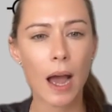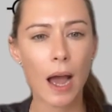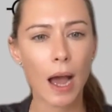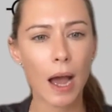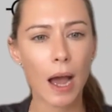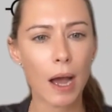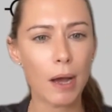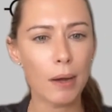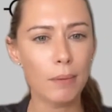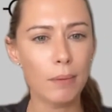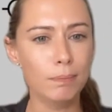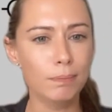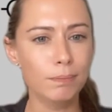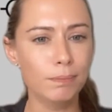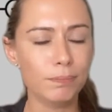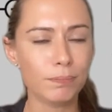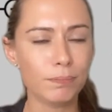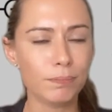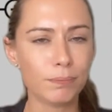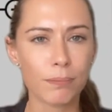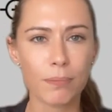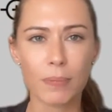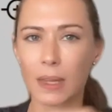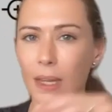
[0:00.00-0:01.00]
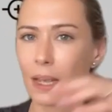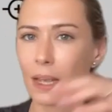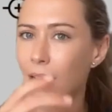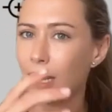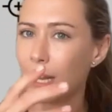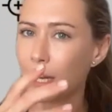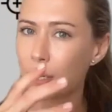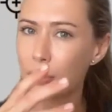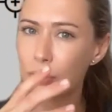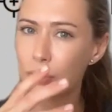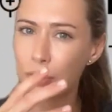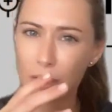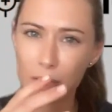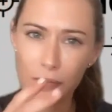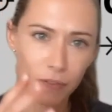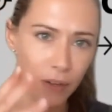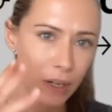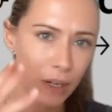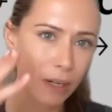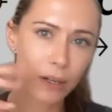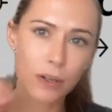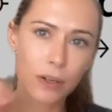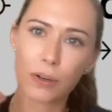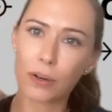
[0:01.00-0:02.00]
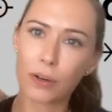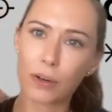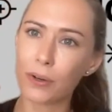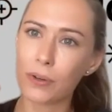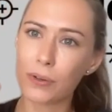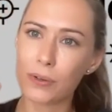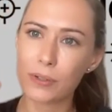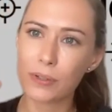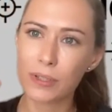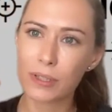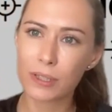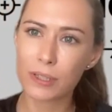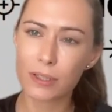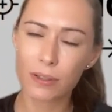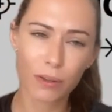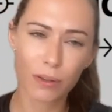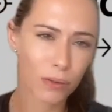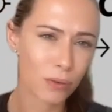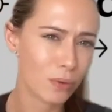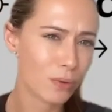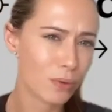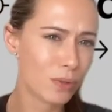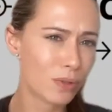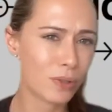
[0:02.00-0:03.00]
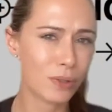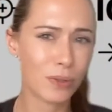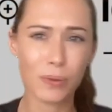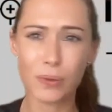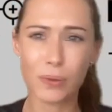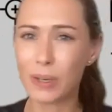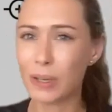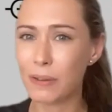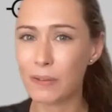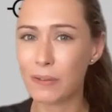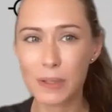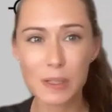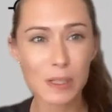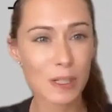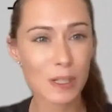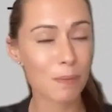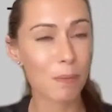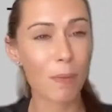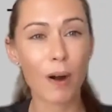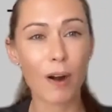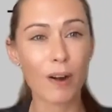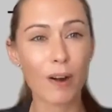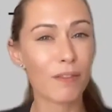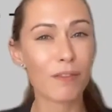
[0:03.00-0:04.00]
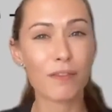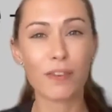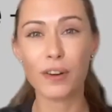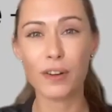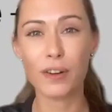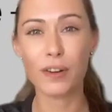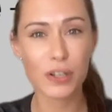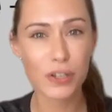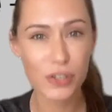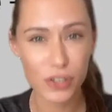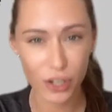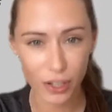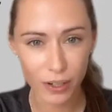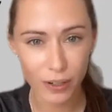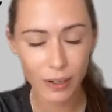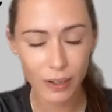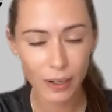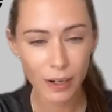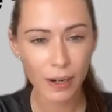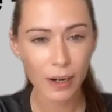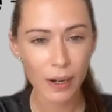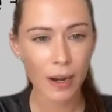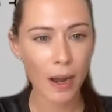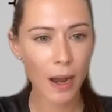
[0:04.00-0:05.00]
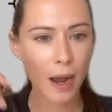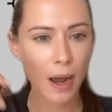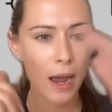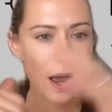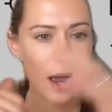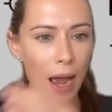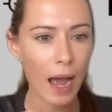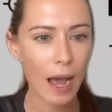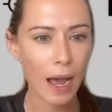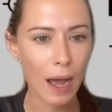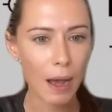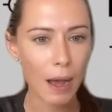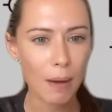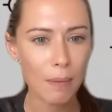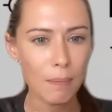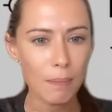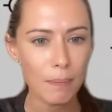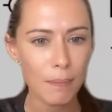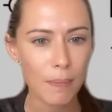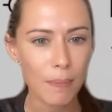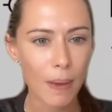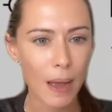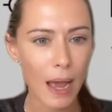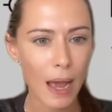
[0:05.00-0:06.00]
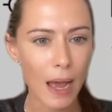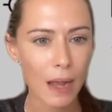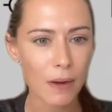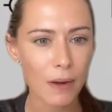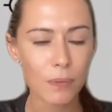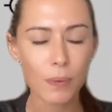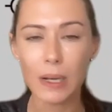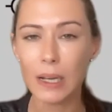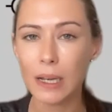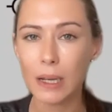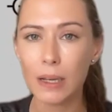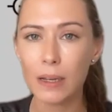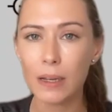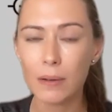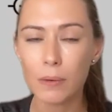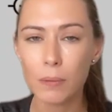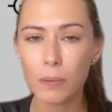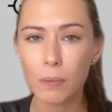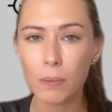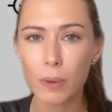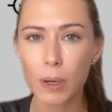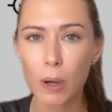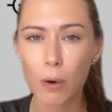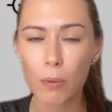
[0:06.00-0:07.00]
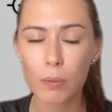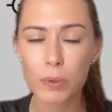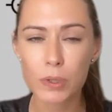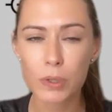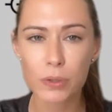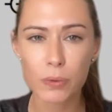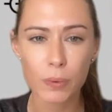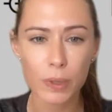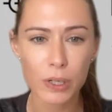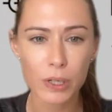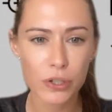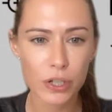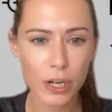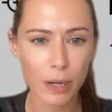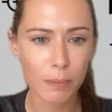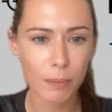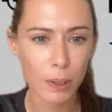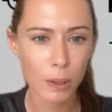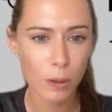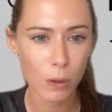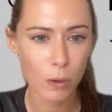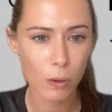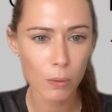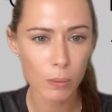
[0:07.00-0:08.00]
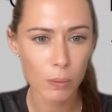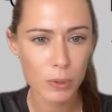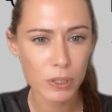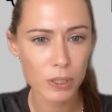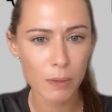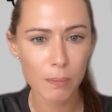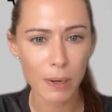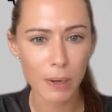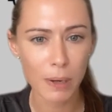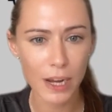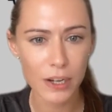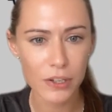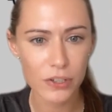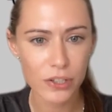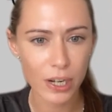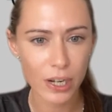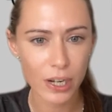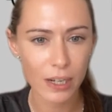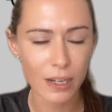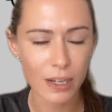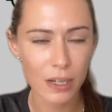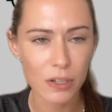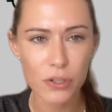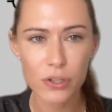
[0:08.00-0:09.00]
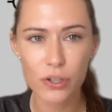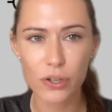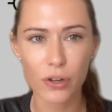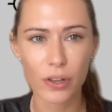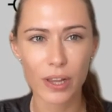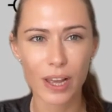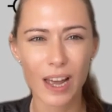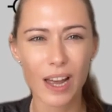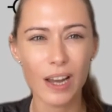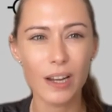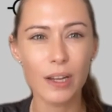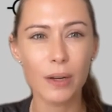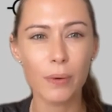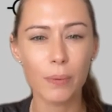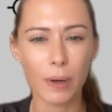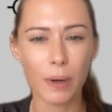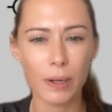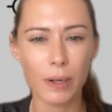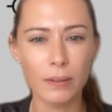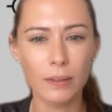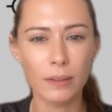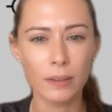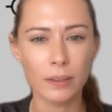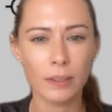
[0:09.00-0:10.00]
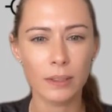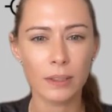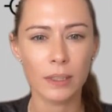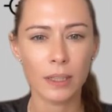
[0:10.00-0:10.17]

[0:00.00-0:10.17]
um, electric vehicles, through to even smart furniture. Um, and really, we hope to reshape the global supply chain, and ensure that anyone,